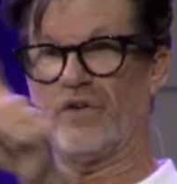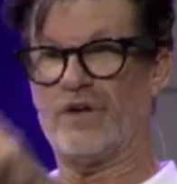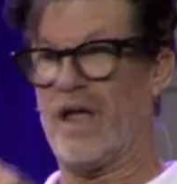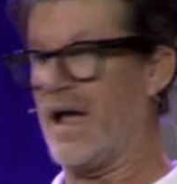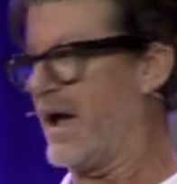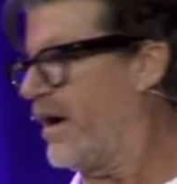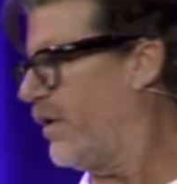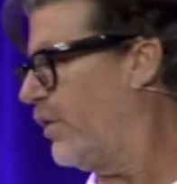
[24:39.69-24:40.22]

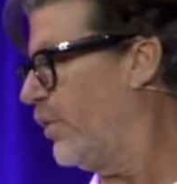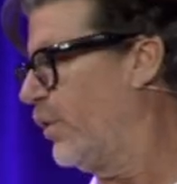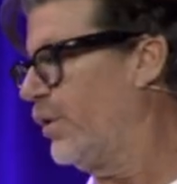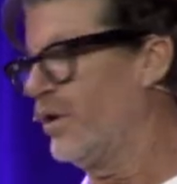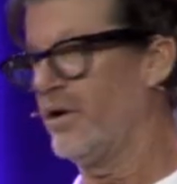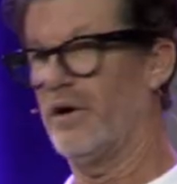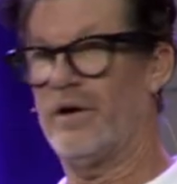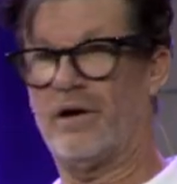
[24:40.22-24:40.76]
now,
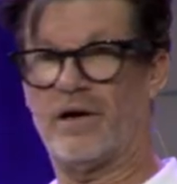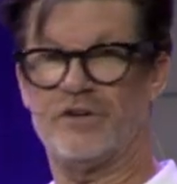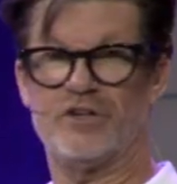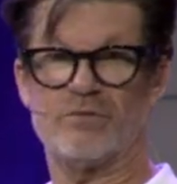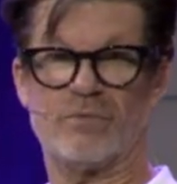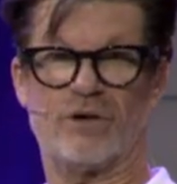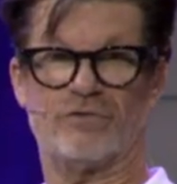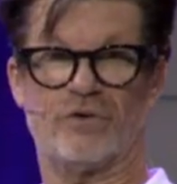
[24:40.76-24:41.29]
I
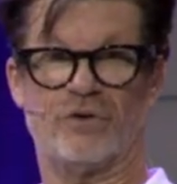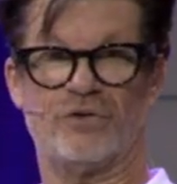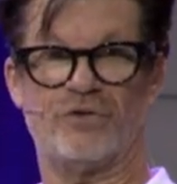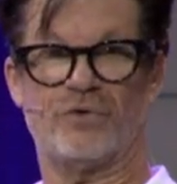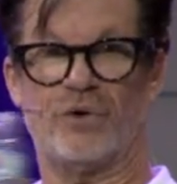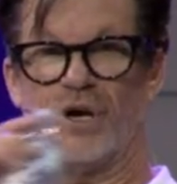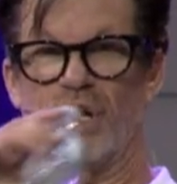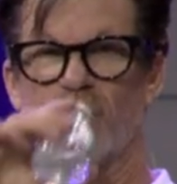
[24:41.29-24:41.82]
took my first
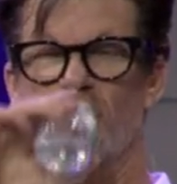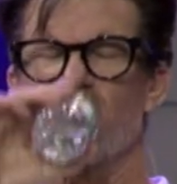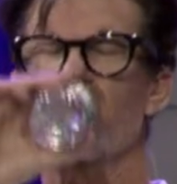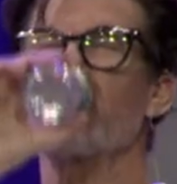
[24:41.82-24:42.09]
drink.